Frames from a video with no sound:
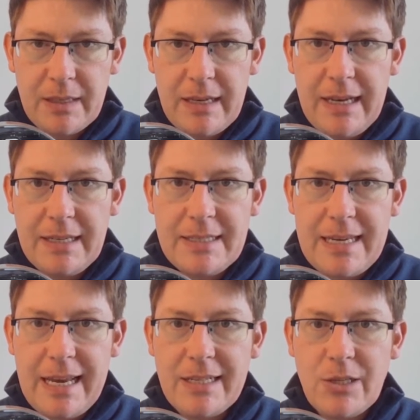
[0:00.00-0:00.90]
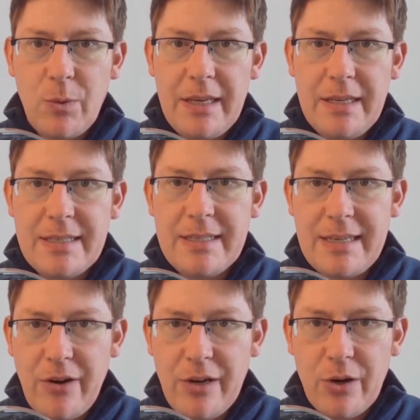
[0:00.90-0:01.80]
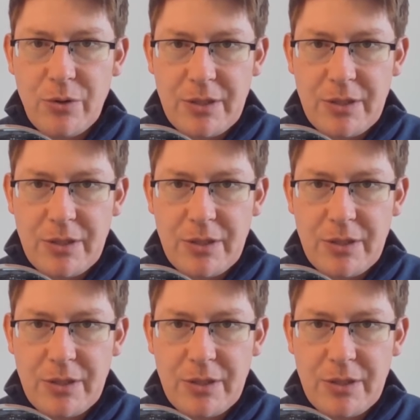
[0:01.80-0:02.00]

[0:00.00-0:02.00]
it takes away the stereo